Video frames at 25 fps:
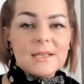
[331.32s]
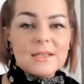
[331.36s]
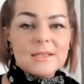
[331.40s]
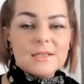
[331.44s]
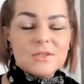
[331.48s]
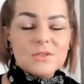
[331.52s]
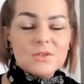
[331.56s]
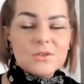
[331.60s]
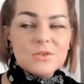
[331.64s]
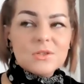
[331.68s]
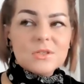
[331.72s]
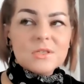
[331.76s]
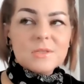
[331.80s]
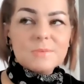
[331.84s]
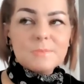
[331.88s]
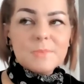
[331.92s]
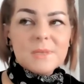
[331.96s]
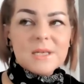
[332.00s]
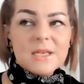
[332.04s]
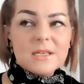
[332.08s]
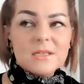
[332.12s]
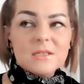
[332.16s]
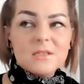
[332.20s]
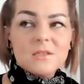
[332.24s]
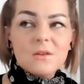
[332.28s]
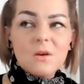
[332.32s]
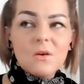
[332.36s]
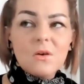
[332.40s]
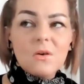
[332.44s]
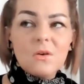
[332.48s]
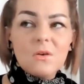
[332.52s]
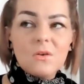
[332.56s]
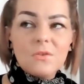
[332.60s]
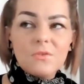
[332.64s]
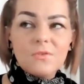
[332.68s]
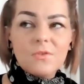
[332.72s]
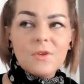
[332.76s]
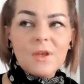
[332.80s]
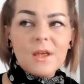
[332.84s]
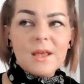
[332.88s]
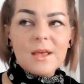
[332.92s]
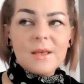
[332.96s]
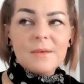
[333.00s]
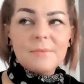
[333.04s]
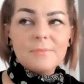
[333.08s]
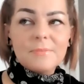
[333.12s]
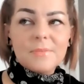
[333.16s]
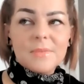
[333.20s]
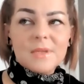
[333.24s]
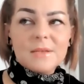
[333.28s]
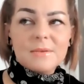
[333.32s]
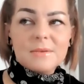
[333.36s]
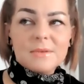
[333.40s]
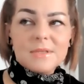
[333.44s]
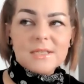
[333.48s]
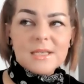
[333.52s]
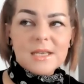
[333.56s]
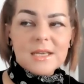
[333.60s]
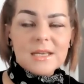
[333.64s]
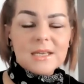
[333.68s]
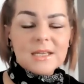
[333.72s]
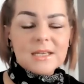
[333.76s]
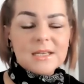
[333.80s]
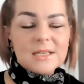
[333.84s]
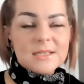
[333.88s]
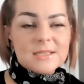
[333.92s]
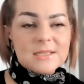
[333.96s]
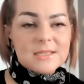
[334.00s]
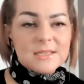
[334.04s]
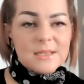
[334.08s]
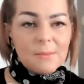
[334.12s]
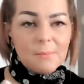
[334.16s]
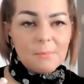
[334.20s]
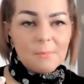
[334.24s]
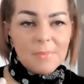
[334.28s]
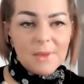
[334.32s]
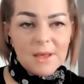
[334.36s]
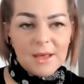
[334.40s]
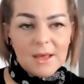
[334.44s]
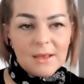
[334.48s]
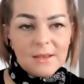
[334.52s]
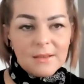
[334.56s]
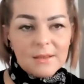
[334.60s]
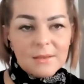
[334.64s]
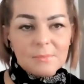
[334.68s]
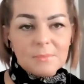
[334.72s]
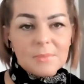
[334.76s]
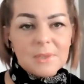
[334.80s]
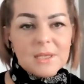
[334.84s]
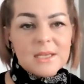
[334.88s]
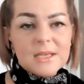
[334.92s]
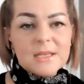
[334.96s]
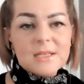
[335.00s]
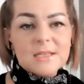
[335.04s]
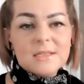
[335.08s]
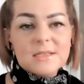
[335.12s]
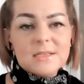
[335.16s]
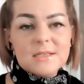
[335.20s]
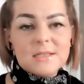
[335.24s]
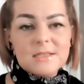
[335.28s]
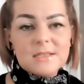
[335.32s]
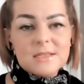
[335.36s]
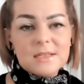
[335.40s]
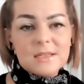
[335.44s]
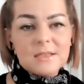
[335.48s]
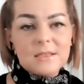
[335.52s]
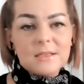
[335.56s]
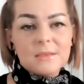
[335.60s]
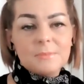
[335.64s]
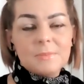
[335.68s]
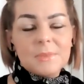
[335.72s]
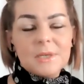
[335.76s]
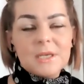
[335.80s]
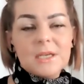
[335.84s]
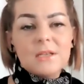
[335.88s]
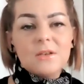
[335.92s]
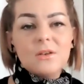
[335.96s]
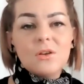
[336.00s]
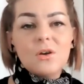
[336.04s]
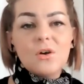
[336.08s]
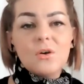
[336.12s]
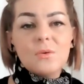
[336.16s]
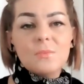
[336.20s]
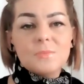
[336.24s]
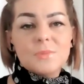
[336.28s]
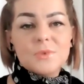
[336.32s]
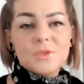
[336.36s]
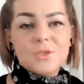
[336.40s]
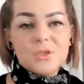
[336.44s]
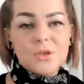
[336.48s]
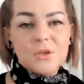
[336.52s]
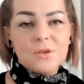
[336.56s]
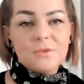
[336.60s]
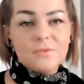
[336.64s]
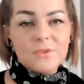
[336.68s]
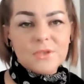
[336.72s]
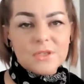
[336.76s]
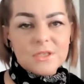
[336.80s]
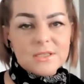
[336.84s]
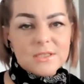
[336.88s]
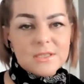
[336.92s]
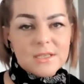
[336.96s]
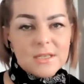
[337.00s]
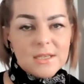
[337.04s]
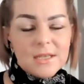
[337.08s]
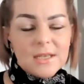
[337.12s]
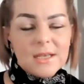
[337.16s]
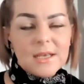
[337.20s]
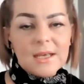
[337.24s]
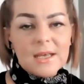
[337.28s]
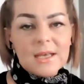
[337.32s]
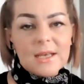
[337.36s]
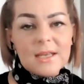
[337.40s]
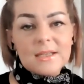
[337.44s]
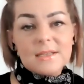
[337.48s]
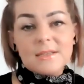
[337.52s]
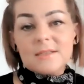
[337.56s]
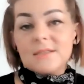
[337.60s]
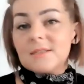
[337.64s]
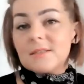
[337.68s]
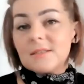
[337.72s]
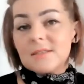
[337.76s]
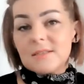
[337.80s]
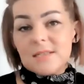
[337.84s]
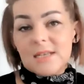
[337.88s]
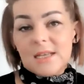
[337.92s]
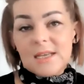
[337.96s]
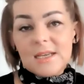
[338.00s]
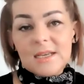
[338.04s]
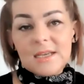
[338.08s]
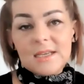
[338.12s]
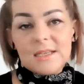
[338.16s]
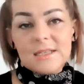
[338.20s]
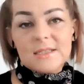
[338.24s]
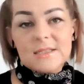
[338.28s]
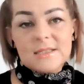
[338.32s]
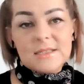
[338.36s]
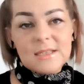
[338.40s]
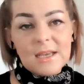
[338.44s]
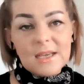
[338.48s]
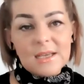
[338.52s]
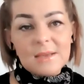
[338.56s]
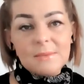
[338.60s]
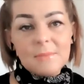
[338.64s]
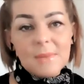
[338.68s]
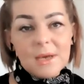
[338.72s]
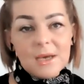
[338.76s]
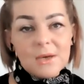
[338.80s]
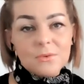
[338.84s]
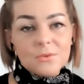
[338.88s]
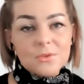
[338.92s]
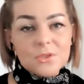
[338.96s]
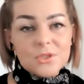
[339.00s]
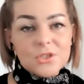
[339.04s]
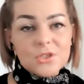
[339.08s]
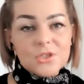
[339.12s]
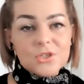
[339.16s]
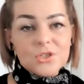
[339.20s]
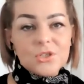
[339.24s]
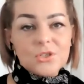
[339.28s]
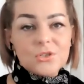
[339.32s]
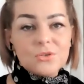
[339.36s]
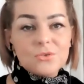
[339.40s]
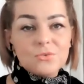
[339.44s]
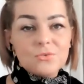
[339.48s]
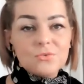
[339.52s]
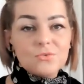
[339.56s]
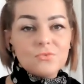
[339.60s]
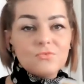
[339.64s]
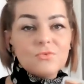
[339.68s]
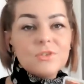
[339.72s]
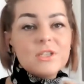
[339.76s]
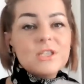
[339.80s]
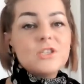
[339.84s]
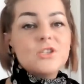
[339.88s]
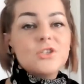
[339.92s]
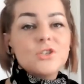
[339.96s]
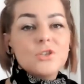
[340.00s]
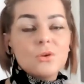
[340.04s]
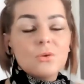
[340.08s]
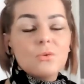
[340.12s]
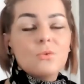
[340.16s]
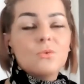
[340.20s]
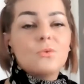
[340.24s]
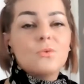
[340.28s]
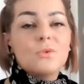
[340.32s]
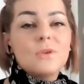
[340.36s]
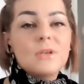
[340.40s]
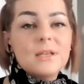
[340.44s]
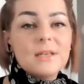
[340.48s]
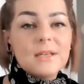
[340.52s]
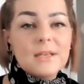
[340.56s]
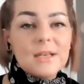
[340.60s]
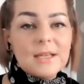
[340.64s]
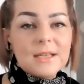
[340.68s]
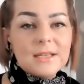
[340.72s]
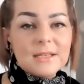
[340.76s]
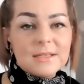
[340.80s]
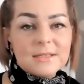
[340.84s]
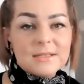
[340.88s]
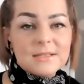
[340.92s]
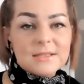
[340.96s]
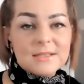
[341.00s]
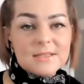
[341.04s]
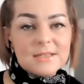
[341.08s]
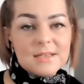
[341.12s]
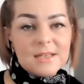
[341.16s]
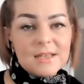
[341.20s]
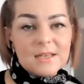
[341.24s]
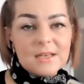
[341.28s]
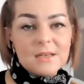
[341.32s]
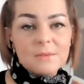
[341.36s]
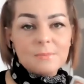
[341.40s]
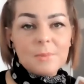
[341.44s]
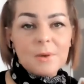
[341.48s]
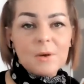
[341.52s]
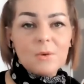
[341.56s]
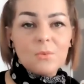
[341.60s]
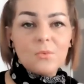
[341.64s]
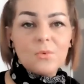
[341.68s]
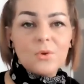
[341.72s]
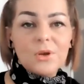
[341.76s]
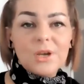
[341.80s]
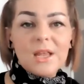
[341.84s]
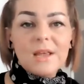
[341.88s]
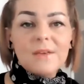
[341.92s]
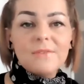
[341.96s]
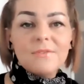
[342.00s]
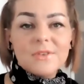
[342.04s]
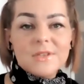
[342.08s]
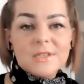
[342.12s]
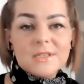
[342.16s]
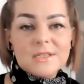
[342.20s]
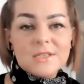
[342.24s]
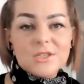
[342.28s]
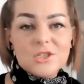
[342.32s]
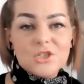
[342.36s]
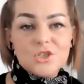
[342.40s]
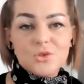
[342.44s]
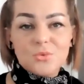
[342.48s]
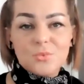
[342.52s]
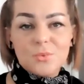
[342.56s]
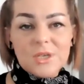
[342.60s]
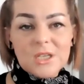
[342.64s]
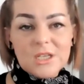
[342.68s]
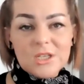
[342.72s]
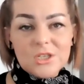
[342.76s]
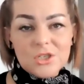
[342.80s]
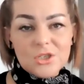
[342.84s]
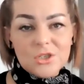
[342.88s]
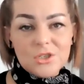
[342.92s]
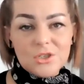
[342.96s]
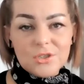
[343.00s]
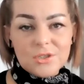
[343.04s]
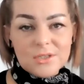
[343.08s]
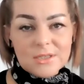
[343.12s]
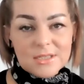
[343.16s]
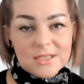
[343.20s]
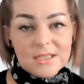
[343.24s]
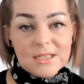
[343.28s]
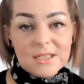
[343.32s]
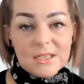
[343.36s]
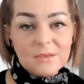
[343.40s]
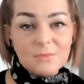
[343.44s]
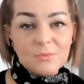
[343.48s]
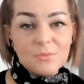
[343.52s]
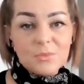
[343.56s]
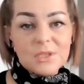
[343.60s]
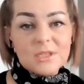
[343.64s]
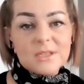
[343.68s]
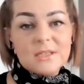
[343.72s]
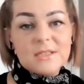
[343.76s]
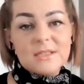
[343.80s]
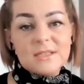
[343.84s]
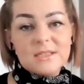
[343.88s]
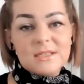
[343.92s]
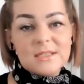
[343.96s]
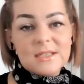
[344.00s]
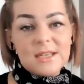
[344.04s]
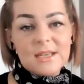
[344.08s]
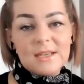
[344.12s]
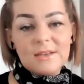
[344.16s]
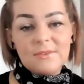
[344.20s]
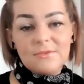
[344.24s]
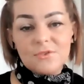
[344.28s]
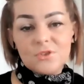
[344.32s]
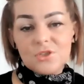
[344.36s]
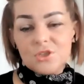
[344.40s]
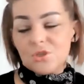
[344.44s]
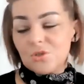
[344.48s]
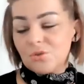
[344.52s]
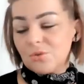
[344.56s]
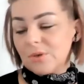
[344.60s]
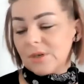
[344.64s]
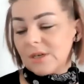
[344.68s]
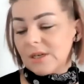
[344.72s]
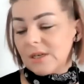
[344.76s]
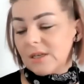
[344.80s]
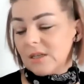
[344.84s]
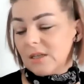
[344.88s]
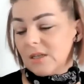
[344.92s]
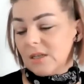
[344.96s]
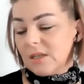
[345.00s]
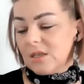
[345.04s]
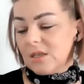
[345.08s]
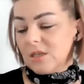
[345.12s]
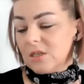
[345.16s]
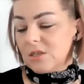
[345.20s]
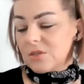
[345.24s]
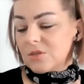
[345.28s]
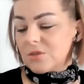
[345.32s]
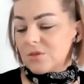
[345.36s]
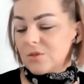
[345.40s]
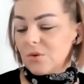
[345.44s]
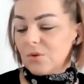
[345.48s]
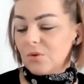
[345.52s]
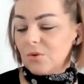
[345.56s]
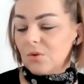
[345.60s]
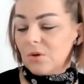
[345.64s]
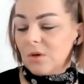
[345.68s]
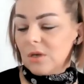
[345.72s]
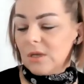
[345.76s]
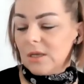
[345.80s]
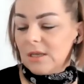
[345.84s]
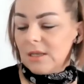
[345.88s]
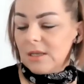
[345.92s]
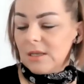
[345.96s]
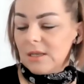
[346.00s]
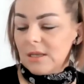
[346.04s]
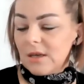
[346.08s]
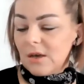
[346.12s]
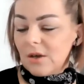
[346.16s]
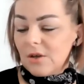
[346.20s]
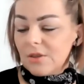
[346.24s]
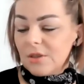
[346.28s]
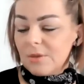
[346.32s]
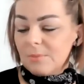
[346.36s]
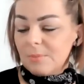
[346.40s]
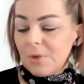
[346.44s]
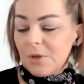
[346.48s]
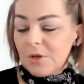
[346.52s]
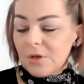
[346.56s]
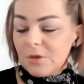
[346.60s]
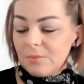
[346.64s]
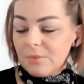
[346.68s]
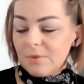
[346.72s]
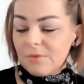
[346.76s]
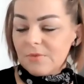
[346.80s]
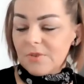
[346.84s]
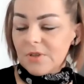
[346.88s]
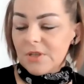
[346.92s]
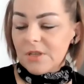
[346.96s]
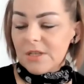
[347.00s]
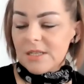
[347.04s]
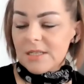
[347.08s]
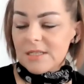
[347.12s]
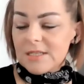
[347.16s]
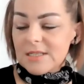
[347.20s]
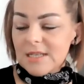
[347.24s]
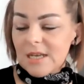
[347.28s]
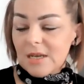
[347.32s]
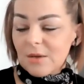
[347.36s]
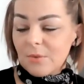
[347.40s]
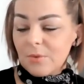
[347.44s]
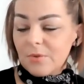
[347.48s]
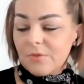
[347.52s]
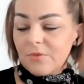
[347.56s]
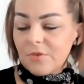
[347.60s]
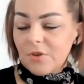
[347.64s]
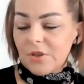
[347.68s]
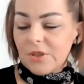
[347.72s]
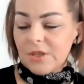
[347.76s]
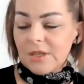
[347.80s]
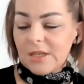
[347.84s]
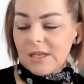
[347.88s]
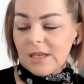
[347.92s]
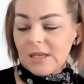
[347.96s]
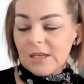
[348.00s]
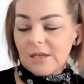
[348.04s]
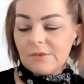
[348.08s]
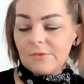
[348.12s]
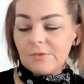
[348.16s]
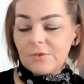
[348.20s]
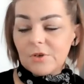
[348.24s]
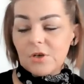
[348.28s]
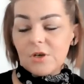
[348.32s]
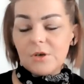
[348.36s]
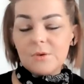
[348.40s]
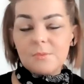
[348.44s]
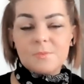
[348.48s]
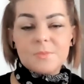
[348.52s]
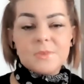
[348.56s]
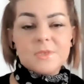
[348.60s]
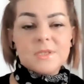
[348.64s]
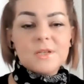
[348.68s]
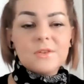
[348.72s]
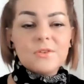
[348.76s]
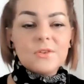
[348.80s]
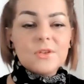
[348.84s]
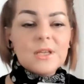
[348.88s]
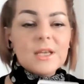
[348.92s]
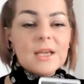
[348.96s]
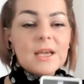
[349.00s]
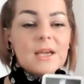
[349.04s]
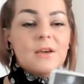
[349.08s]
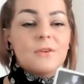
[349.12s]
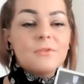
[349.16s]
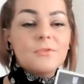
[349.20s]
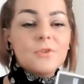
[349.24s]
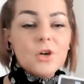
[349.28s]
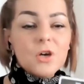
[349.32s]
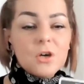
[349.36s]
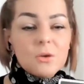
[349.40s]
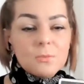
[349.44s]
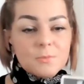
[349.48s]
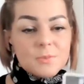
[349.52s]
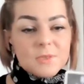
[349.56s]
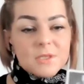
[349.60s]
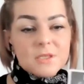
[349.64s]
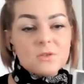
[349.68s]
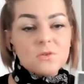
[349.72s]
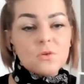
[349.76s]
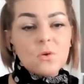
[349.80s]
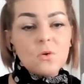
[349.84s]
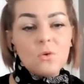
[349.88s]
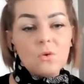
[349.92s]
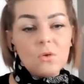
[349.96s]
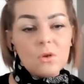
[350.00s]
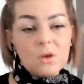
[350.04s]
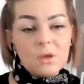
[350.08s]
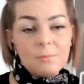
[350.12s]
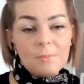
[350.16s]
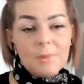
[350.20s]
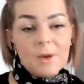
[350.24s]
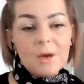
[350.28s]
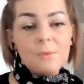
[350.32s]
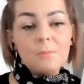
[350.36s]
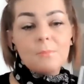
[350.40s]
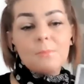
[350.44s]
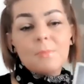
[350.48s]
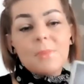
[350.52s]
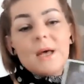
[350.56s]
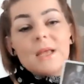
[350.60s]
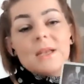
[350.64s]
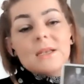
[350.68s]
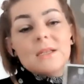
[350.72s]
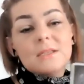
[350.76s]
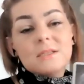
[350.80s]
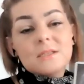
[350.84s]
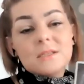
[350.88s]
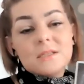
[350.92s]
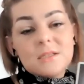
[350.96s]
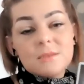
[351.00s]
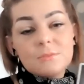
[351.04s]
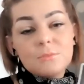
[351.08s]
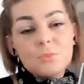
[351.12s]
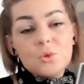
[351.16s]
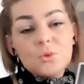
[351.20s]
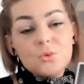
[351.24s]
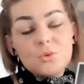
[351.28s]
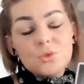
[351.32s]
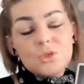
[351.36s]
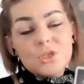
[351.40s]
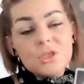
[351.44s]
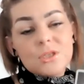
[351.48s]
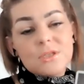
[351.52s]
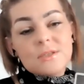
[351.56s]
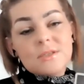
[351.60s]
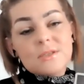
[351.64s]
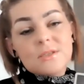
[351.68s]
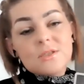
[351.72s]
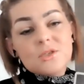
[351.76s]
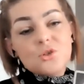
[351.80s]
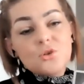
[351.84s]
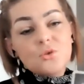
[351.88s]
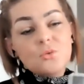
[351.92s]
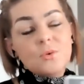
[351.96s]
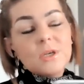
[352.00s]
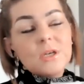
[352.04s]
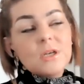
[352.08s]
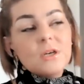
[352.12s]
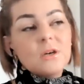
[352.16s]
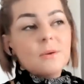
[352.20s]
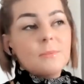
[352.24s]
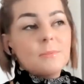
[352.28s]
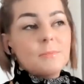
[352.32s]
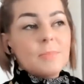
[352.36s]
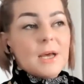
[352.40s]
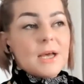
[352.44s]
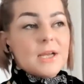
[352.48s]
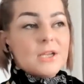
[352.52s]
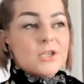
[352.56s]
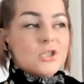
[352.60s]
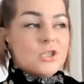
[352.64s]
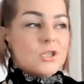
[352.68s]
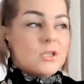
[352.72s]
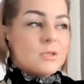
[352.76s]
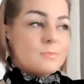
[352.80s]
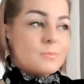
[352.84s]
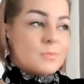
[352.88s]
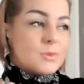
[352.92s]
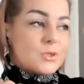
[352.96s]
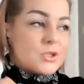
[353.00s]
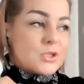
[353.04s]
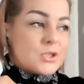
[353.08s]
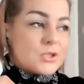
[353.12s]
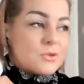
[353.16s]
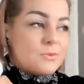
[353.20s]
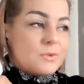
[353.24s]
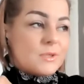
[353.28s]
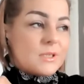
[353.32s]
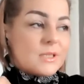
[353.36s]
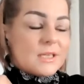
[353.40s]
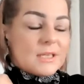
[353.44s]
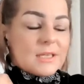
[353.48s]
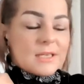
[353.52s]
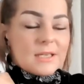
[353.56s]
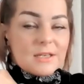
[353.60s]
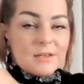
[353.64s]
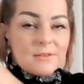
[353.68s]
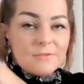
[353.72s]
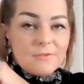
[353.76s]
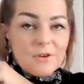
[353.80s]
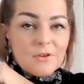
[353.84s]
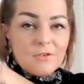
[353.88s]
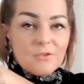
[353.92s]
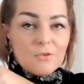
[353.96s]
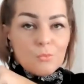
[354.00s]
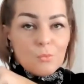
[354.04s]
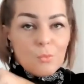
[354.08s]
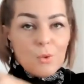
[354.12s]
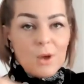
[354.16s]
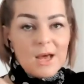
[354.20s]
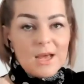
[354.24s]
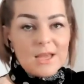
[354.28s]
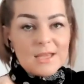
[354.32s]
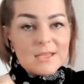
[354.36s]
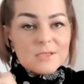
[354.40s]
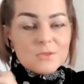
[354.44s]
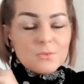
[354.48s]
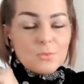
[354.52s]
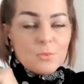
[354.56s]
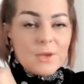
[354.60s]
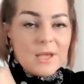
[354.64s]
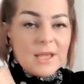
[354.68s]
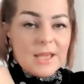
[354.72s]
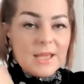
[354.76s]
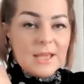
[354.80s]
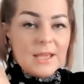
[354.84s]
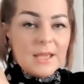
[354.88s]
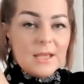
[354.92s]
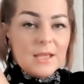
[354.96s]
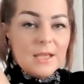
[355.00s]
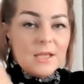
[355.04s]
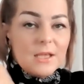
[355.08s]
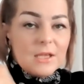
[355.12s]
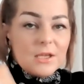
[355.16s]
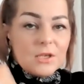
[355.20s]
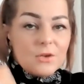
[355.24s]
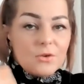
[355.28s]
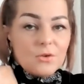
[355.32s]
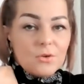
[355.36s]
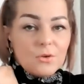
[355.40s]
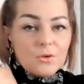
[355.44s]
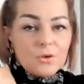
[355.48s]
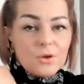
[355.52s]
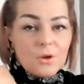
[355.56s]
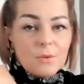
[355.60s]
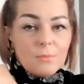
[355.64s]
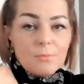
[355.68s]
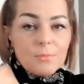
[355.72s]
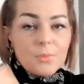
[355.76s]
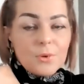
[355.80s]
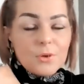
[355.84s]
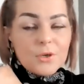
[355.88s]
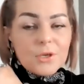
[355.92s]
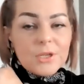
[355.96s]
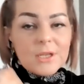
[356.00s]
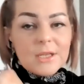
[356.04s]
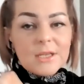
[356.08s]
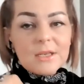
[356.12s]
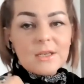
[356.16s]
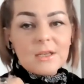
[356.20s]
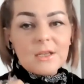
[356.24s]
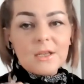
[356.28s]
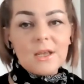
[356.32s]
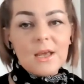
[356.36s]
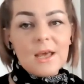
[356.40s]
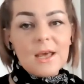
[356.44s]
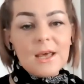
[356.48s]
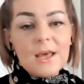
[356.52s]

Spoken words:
So it speaks of taking a step back, being still, being observant, and taking time out to reach your own enlightened state about whatever situation you're dealing with today, for sure. So on the bottom of the other deck, we've got the King of Cups. Now, the King of Cups is all about balanced emotions, showing compassion, but doing it in a very wise way, you know, not putting